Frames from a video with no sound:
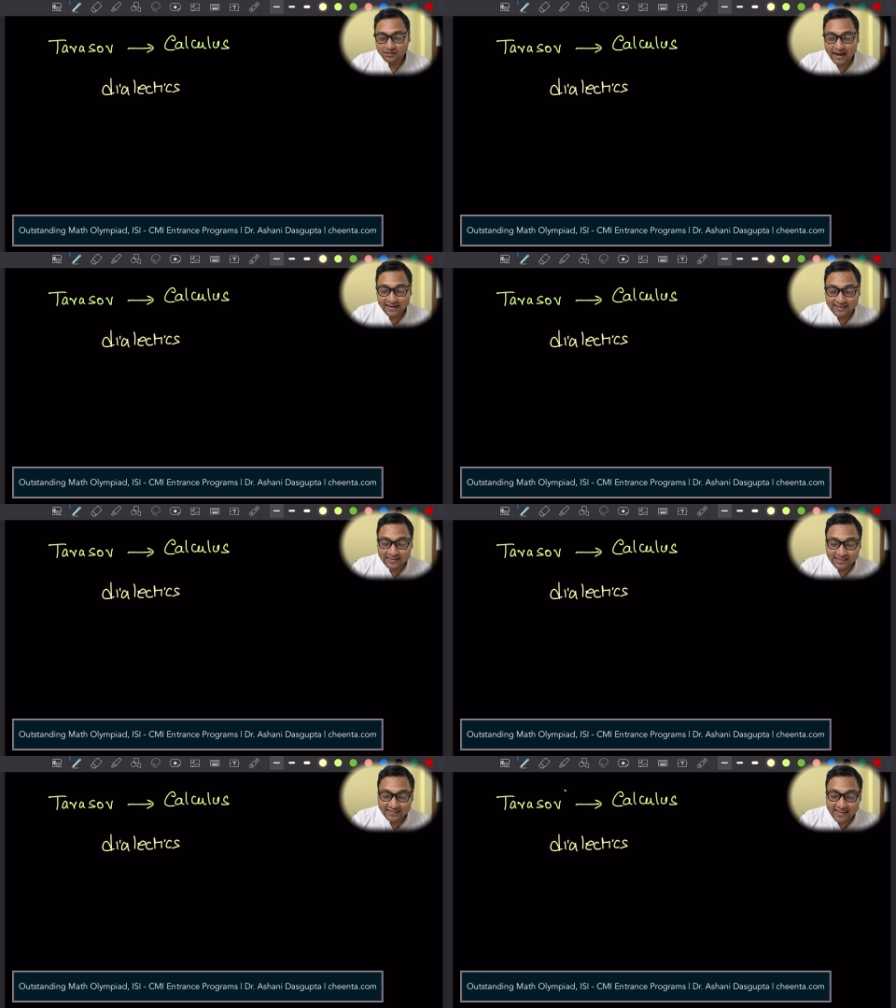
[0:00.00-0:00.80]
that is
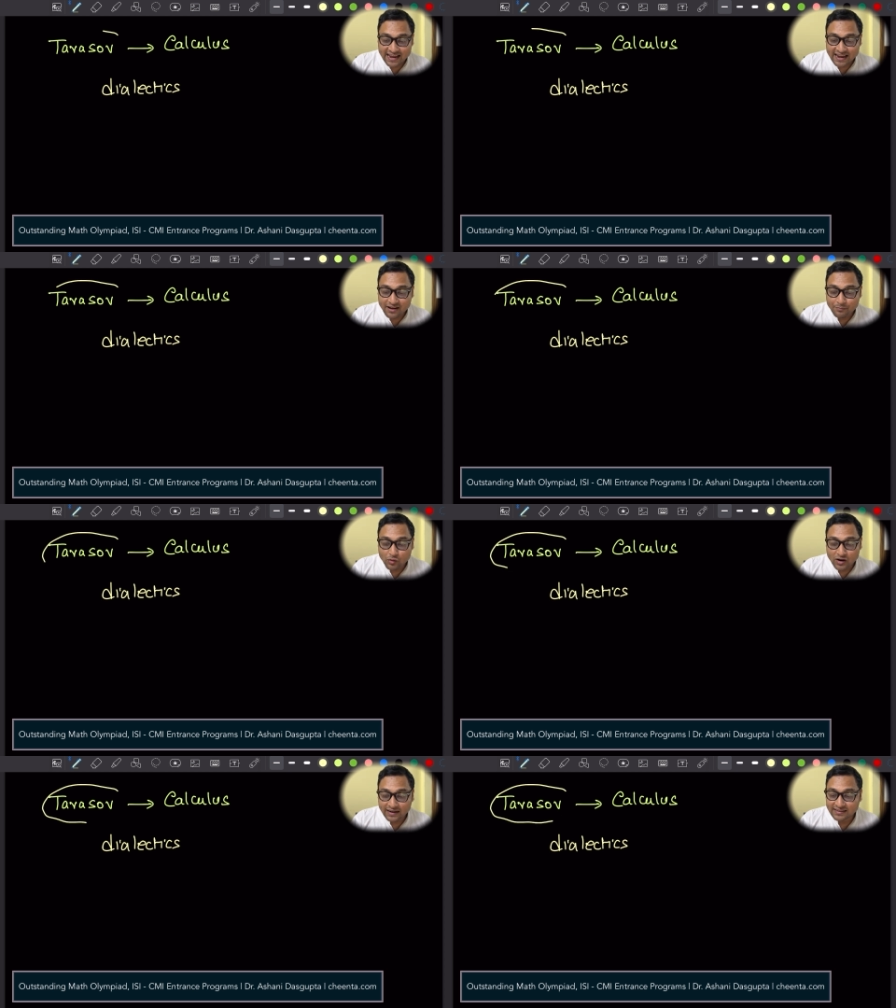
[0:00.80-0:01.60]
the second
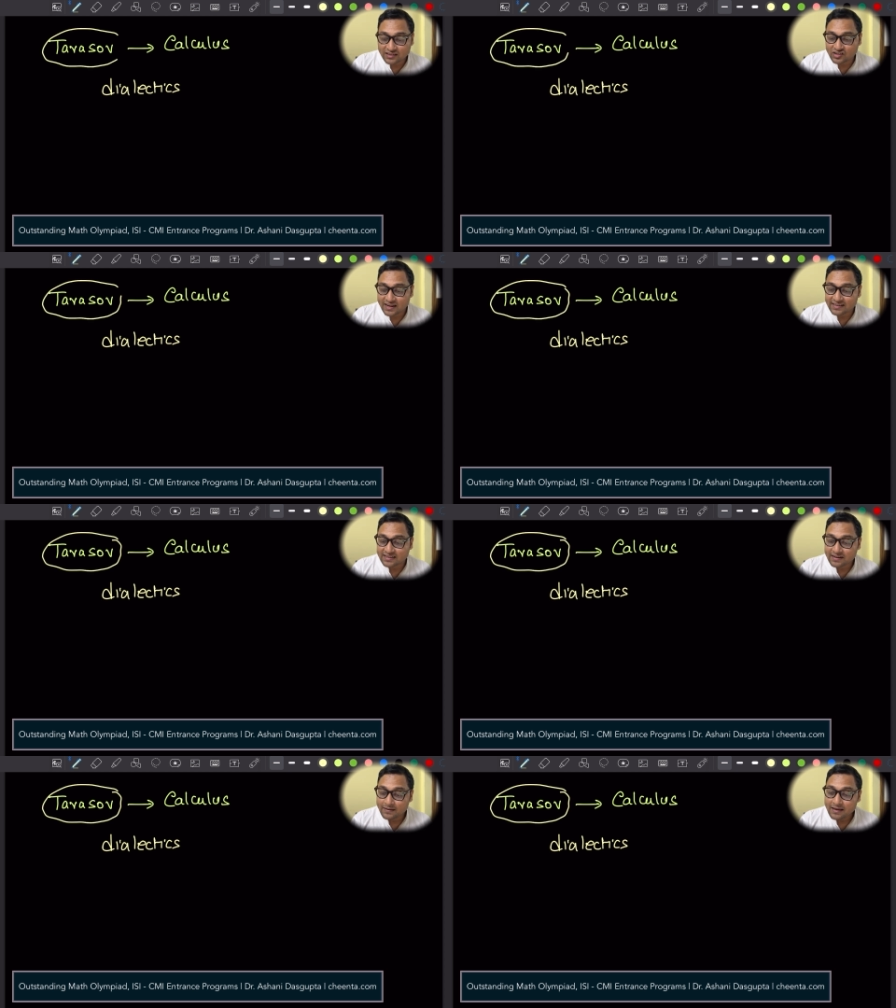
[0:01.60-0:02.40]
book I
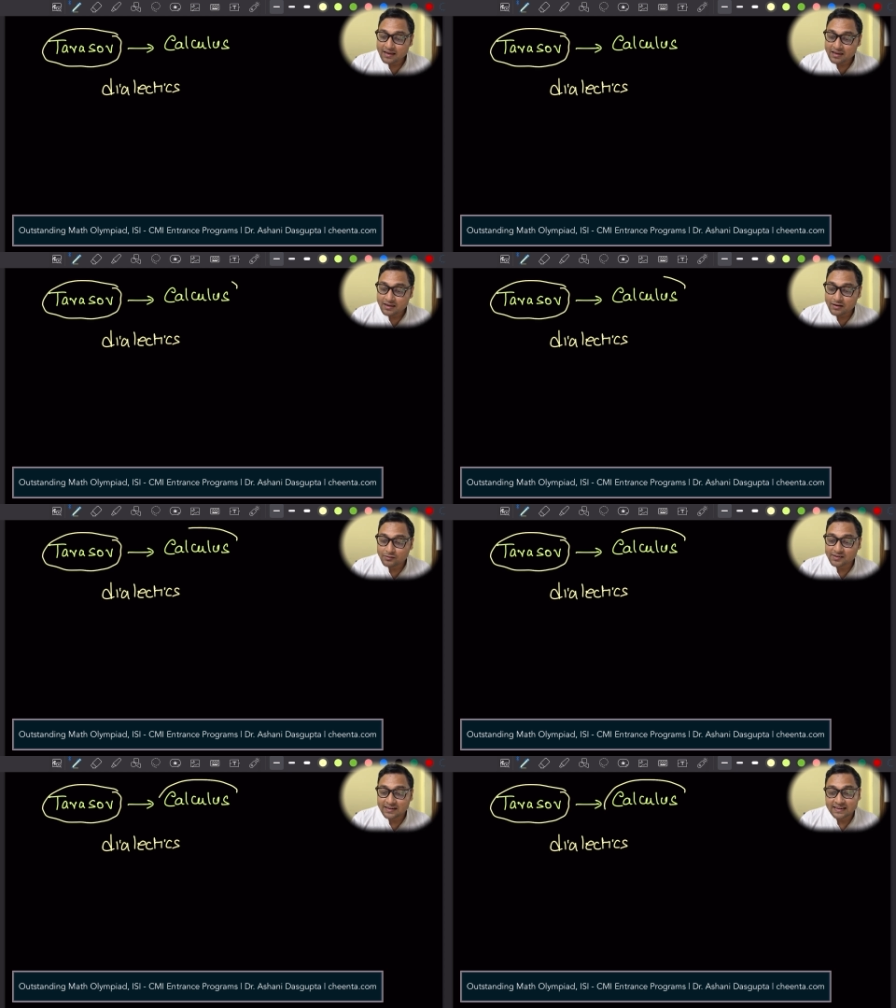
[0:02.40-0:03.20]
suggest you
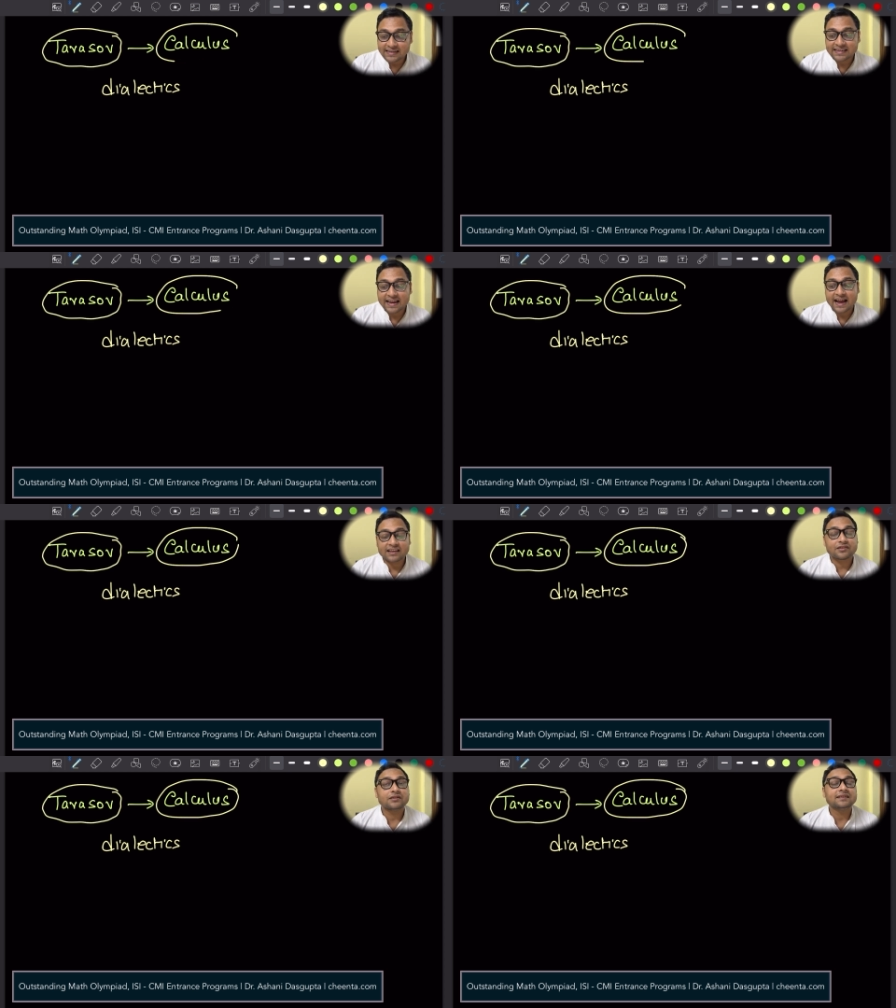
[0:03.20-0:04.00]
study,
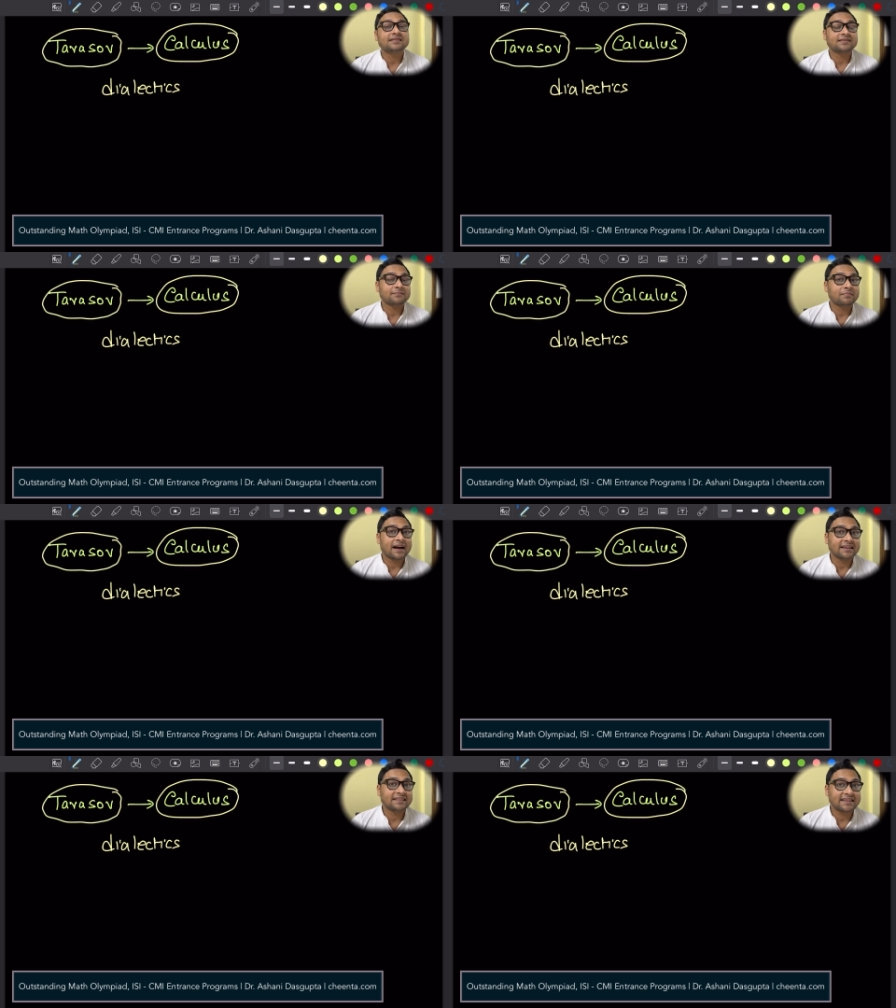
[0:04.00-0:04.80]
Calculus
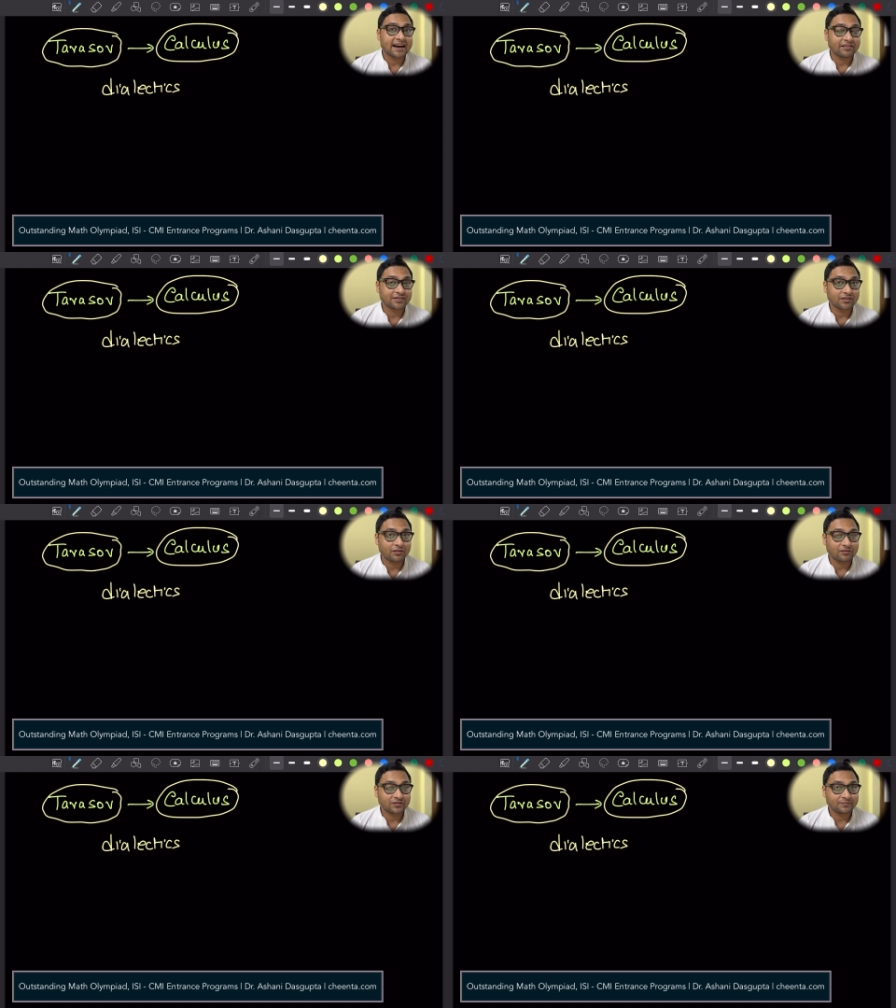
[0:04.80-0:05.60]
by
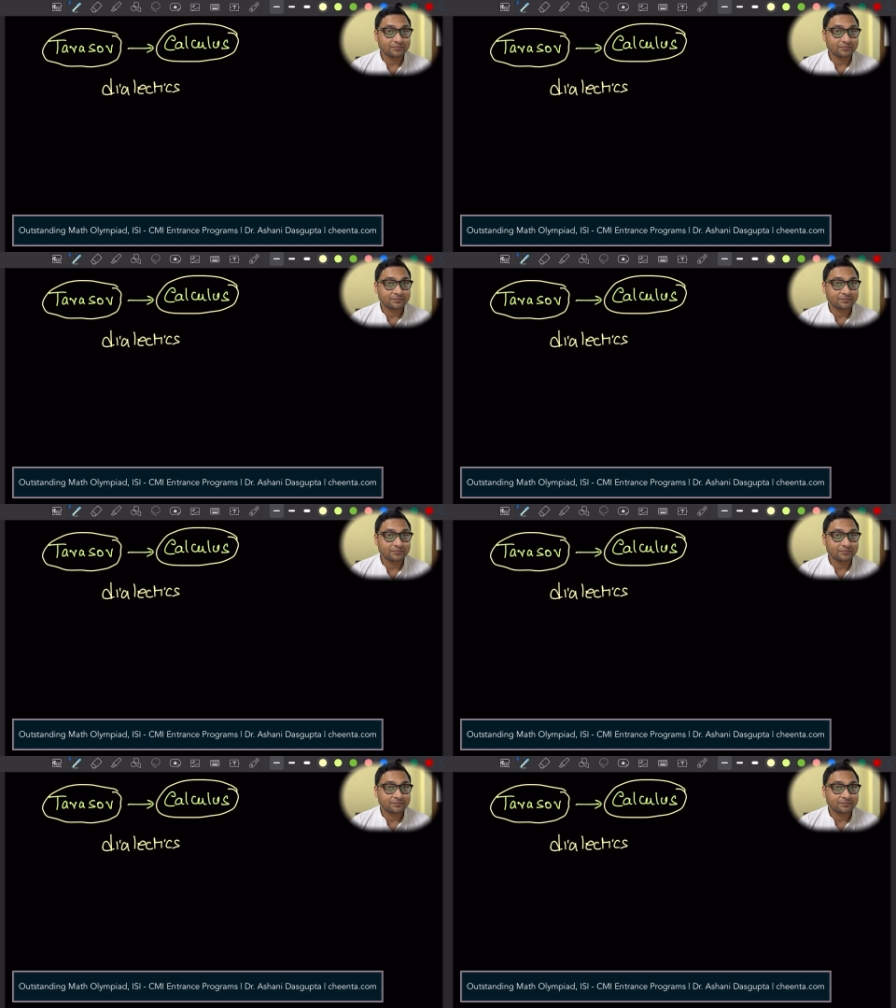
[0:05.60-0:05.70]
Tarasov.